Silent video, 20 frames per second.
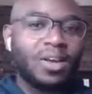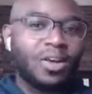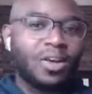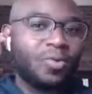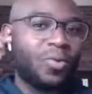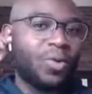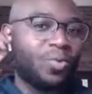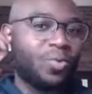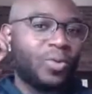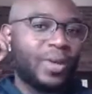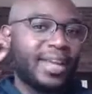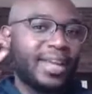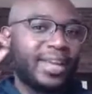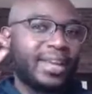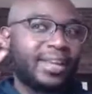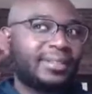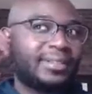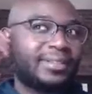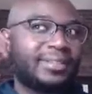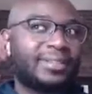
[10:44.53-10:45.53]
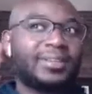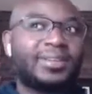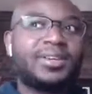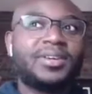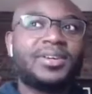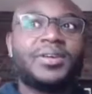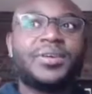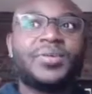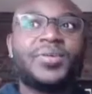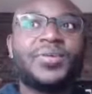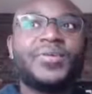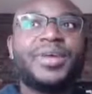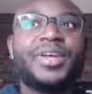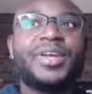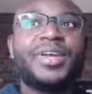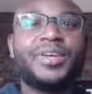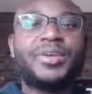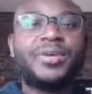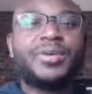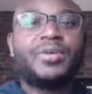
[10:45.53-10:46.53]
When we
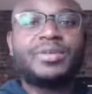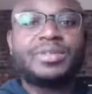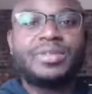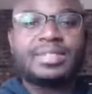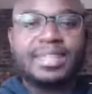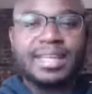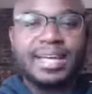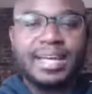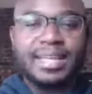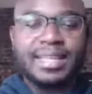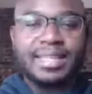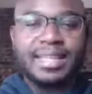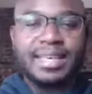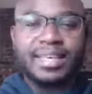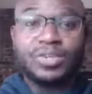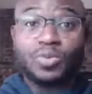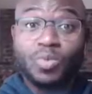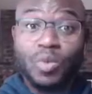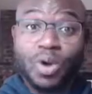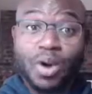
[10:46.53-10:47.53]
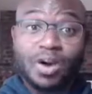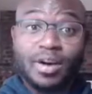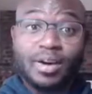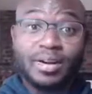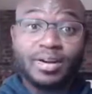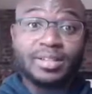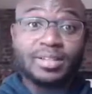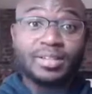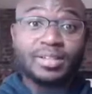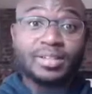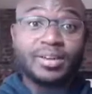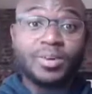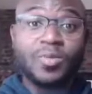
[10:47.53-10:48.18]
use these words,